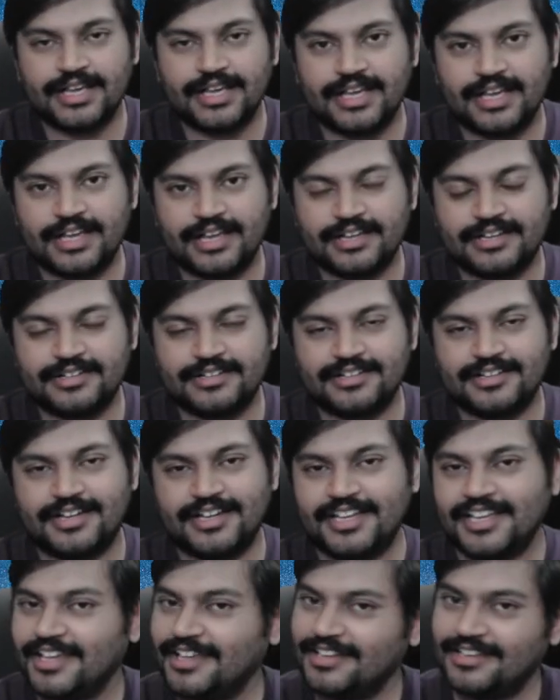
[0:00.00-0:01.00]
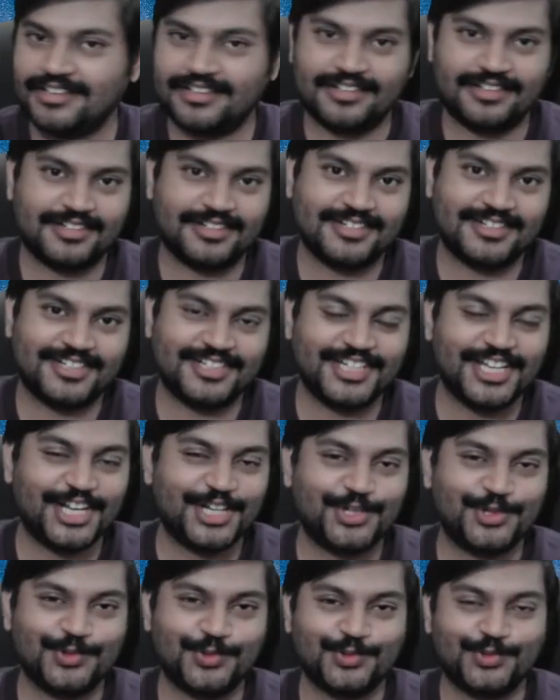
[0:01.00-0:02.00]
And again, day
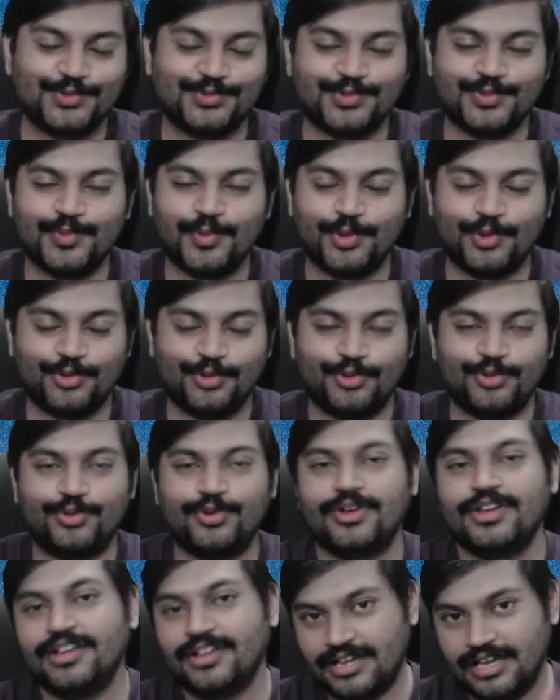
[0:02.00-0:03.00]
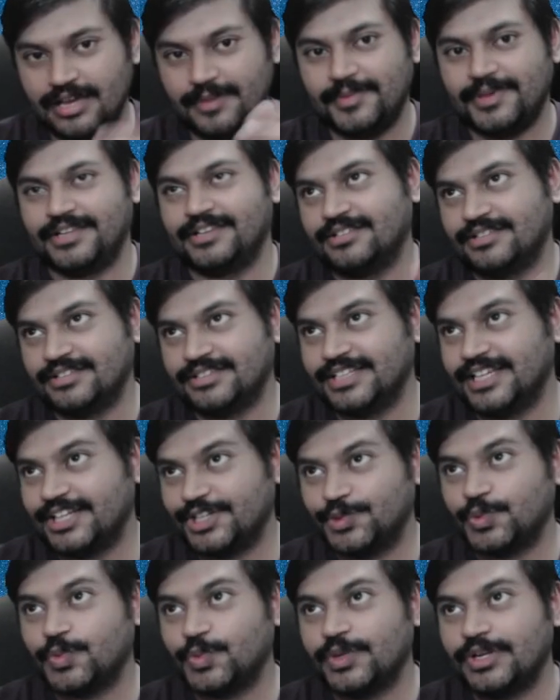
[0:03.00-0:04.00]
2 tomorrow, day
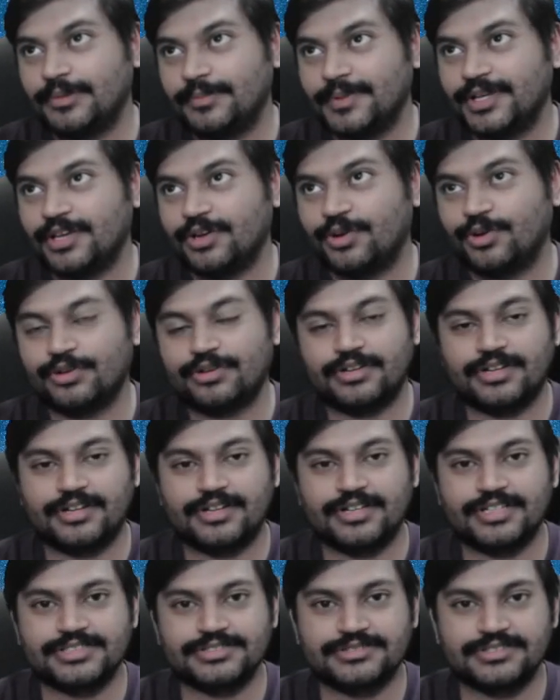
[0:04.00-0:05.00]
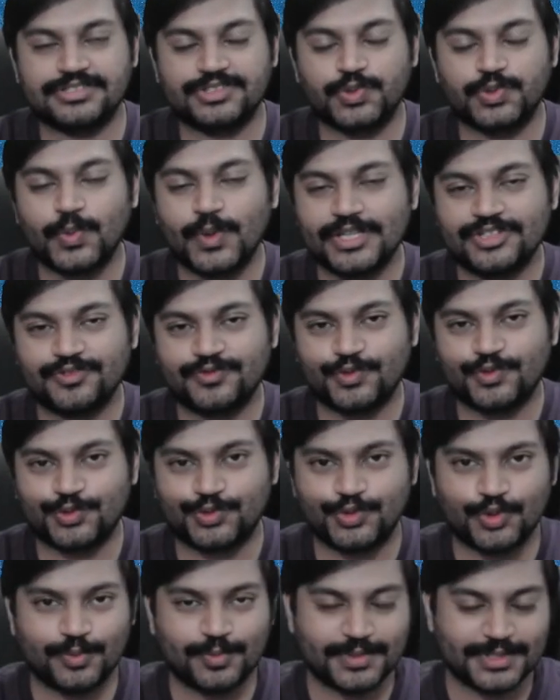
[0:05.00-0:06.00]
2 will be on 12th of
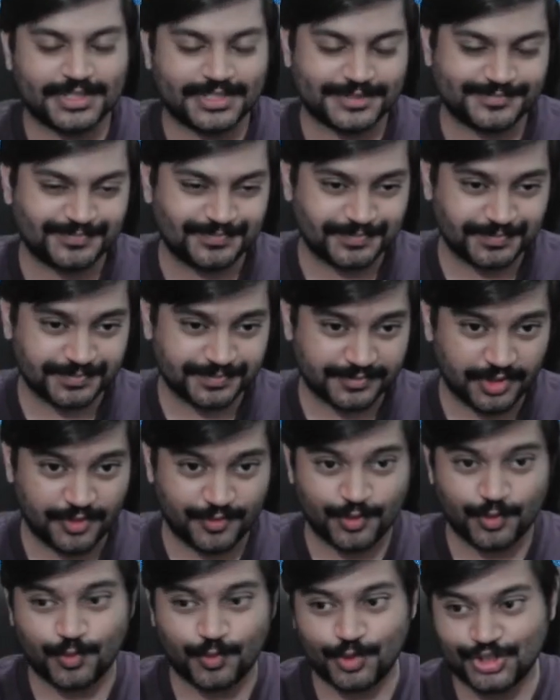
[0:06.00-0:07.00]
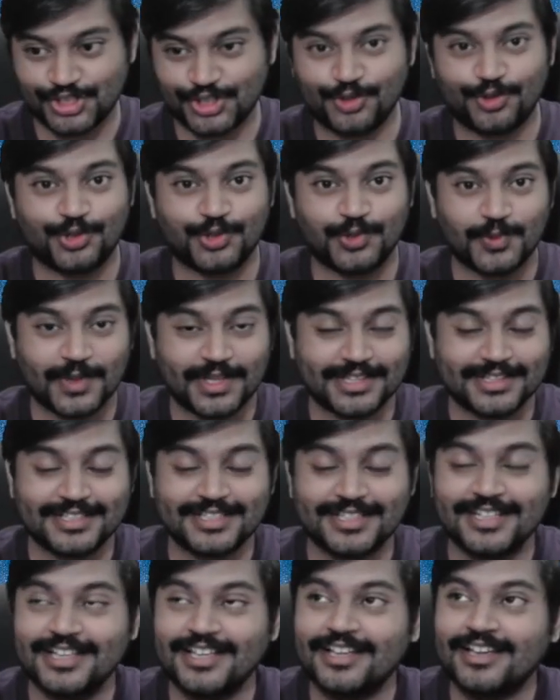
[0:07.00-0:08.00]
October if you're watching on
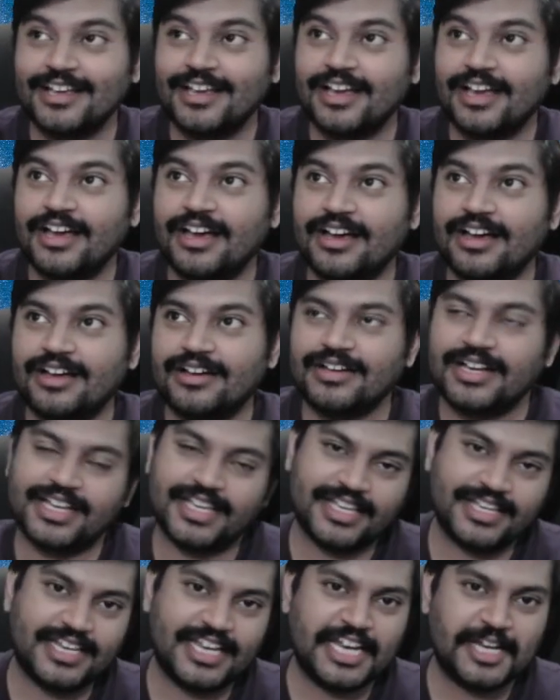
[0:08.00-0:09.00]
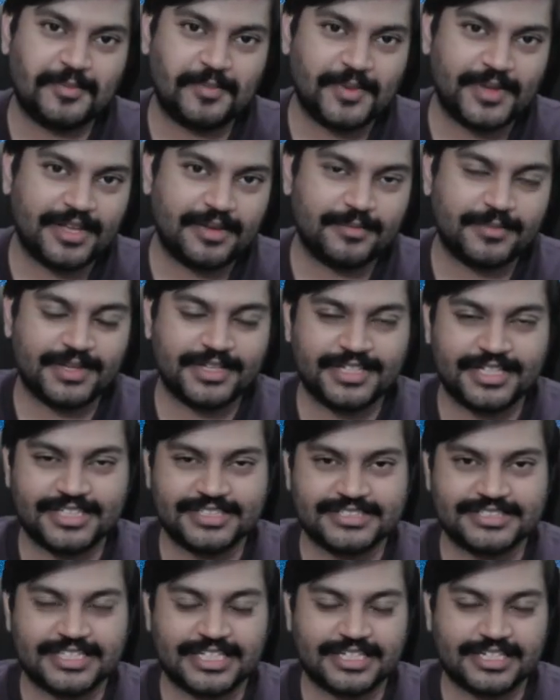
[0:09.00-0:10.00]
12th. Again, 8 p.m.
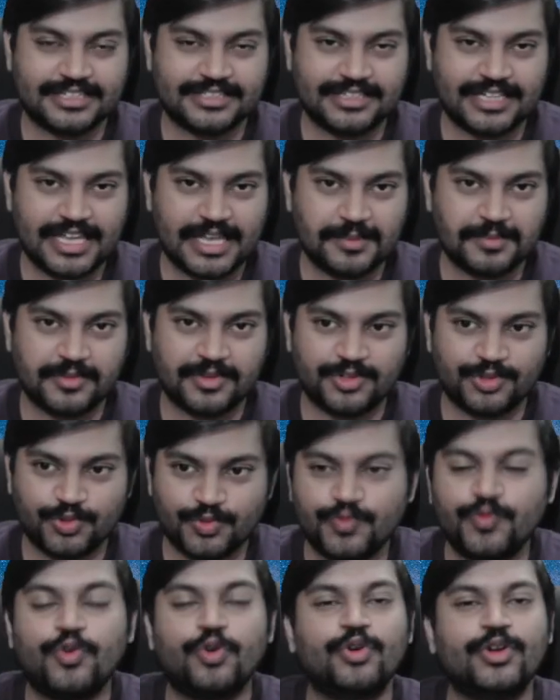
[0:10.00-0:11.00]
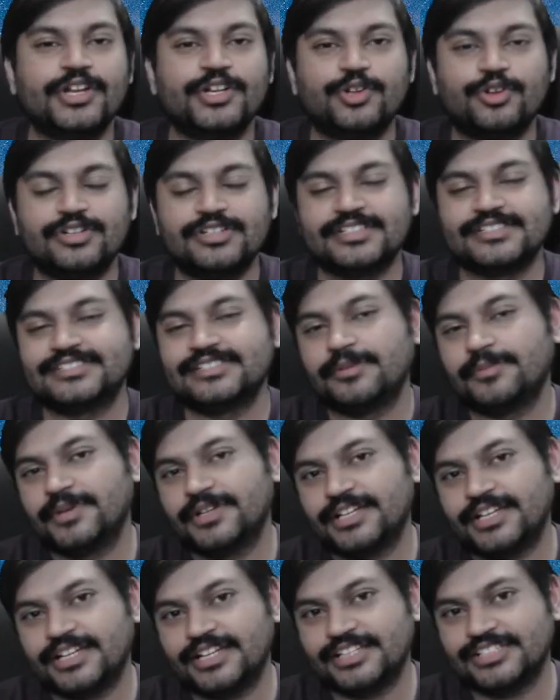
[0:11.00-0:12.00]
Indian Standard Time. Do follow it on
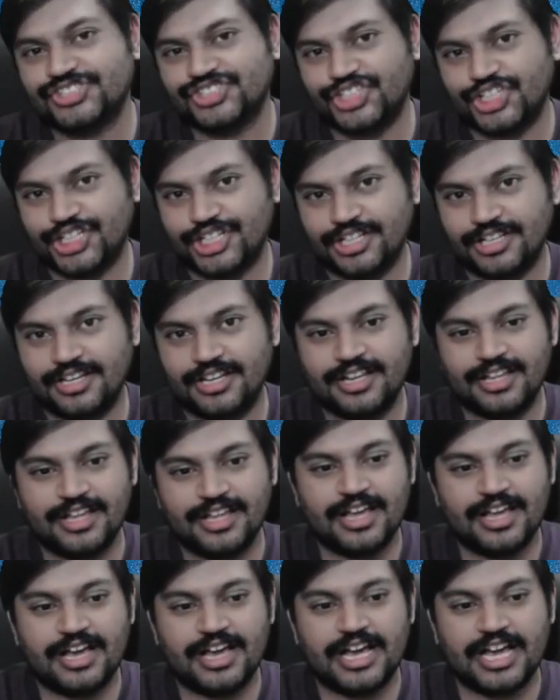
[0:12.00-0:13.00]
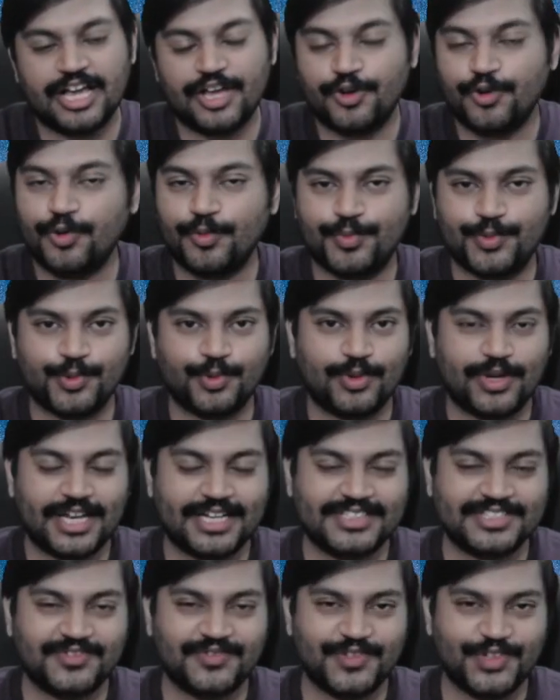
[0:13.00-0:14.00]
Samay Raina's channel. I hope you
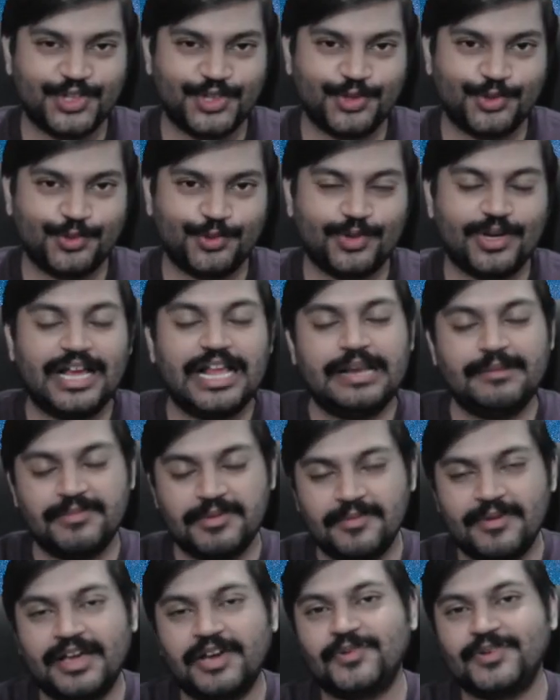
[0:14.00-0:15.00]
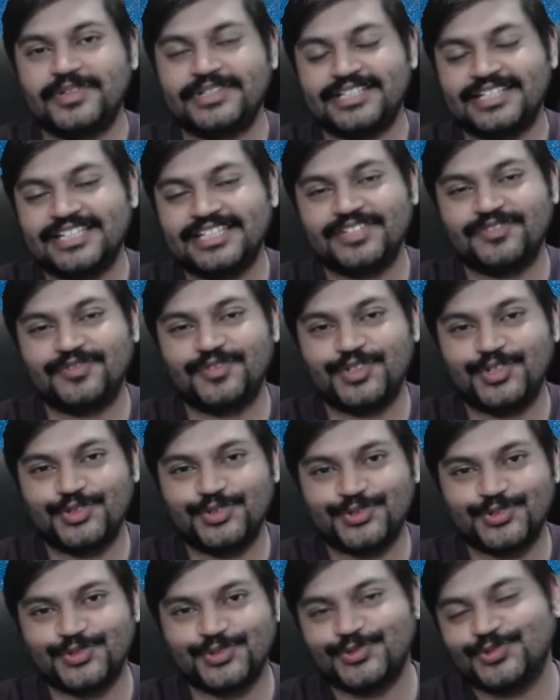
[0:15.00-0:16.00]
like the video. I'll be back with another
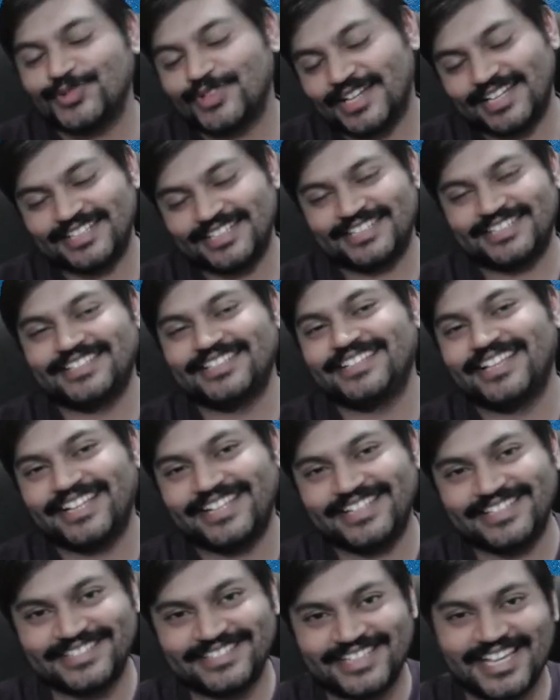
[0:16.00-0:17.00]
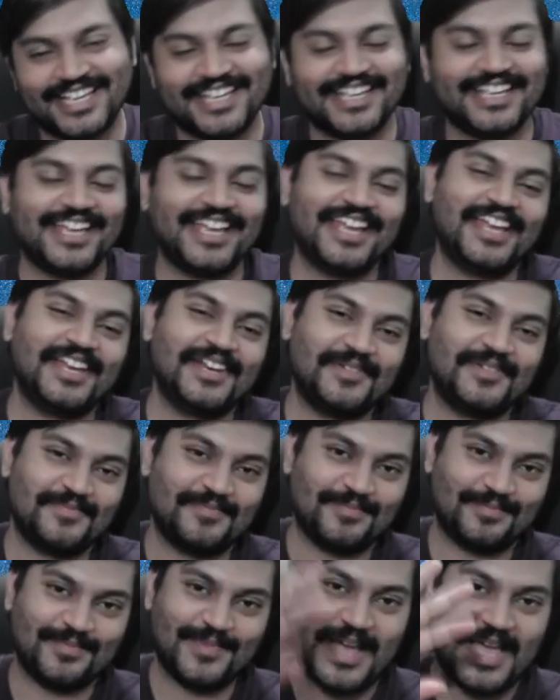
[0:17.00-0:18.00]
video soon. Until then, take care.
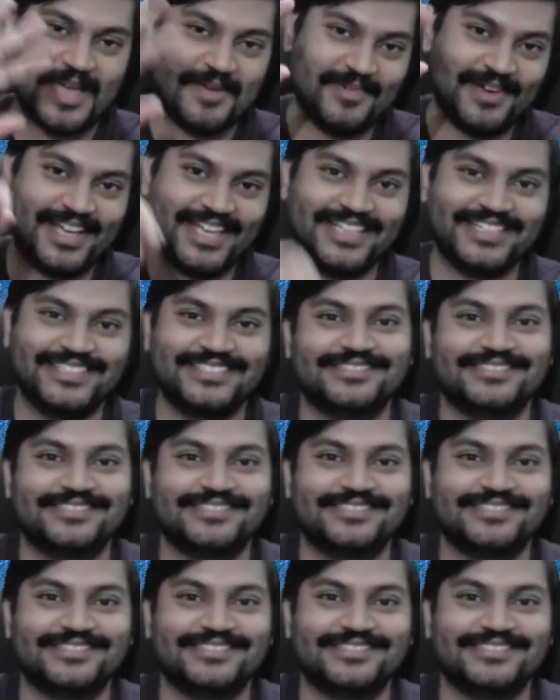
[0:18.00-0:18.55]
Bye bye.